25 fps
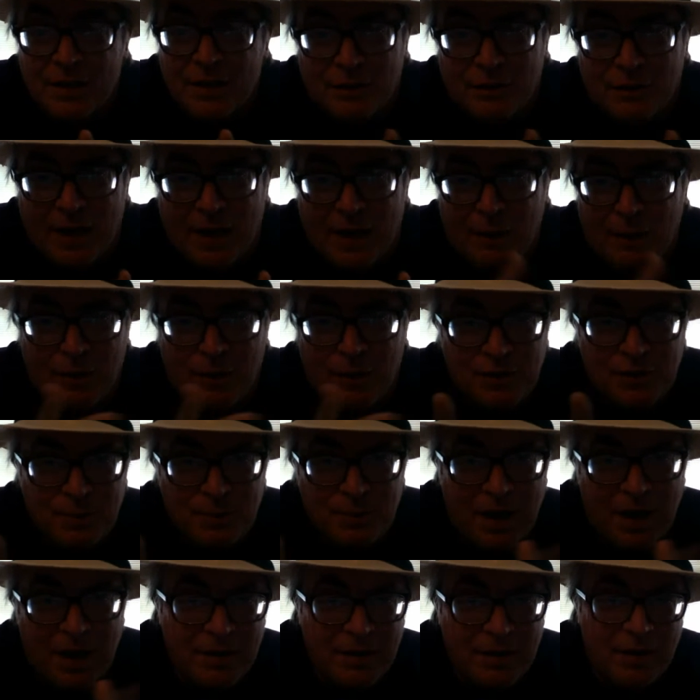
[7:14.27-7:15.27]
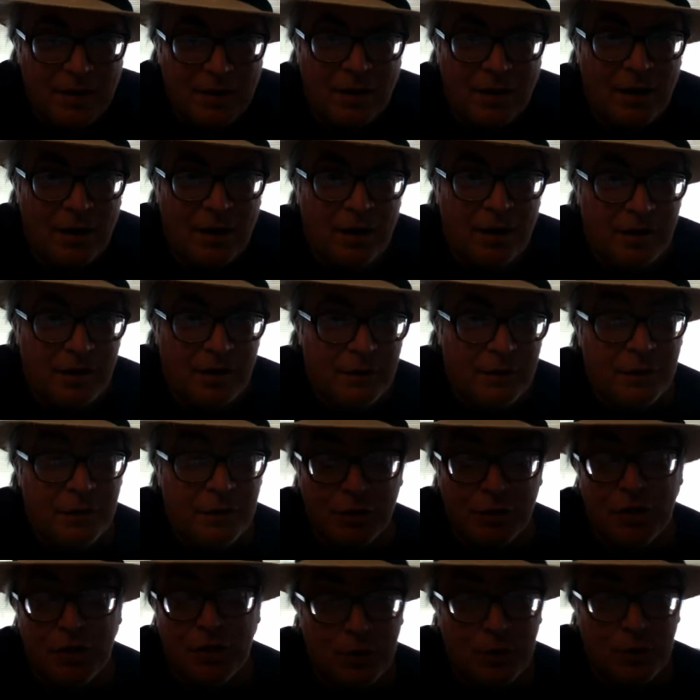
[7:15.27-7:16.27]
So that was my, uh, even
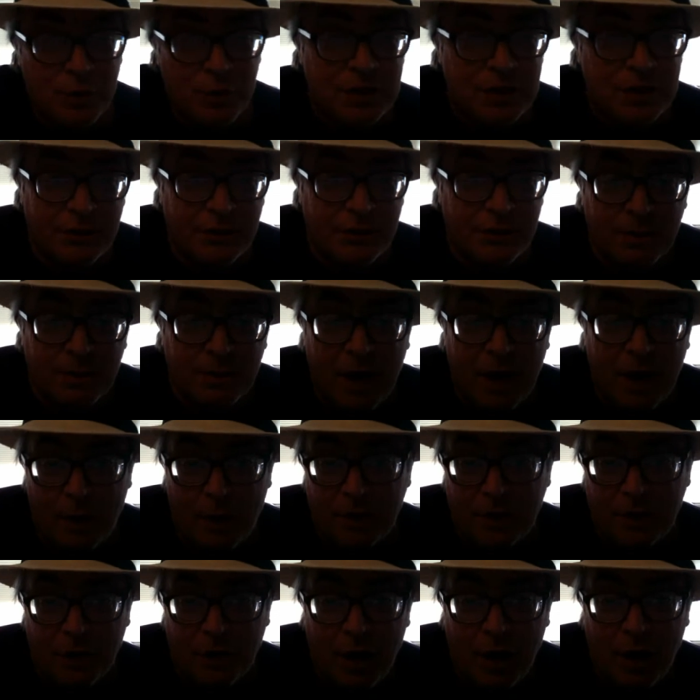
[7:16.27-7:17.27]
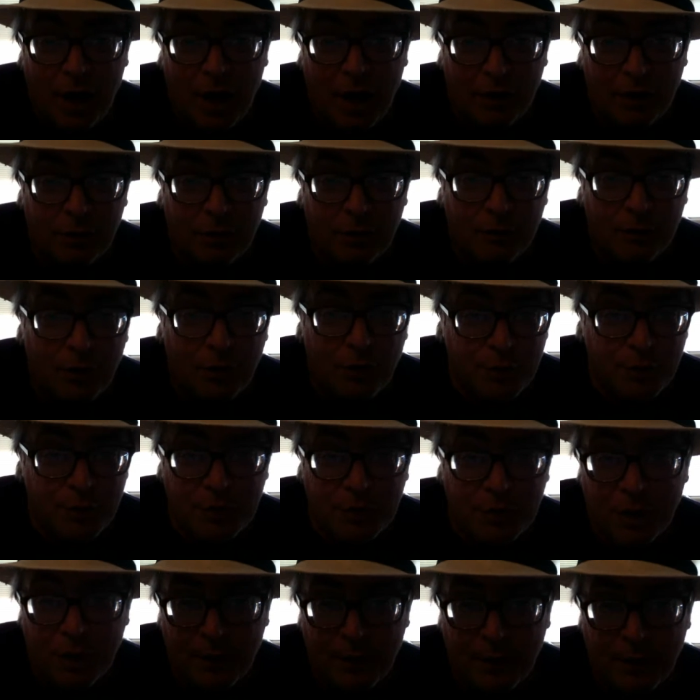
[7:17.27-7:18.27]
though she's originally from Cary, Ohio, of course,
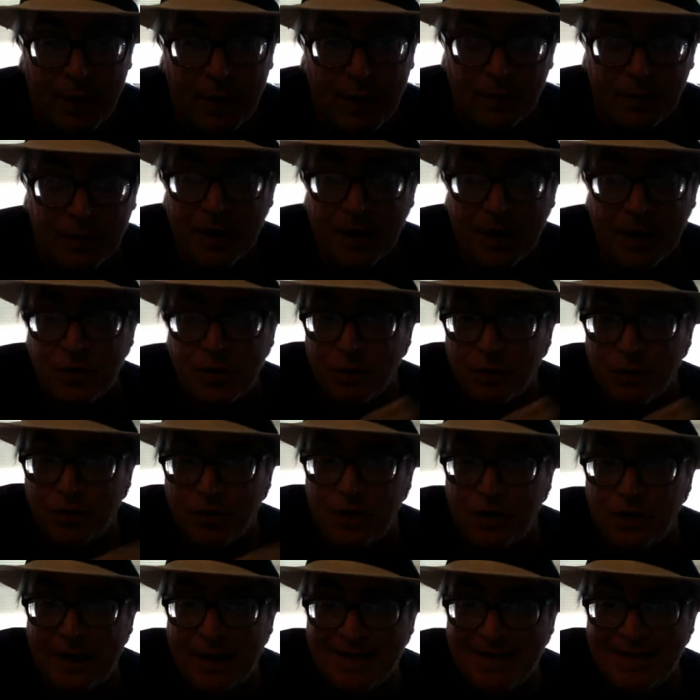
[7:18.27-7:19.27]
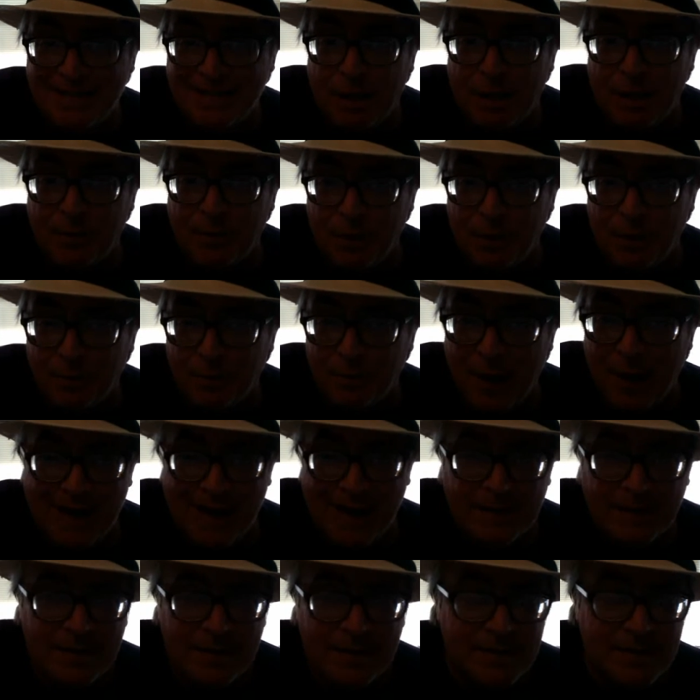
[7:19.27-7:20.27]
we know that, but that's where she ended up in her
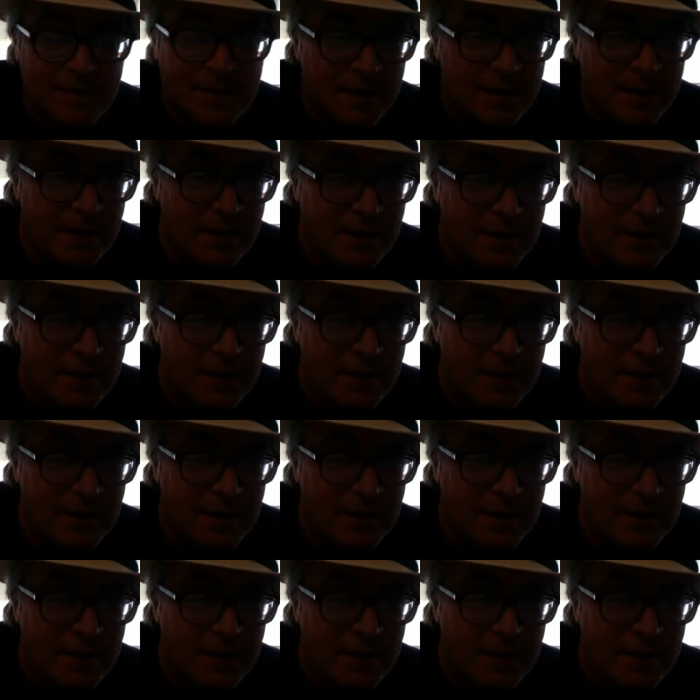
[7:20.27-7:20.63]
practice.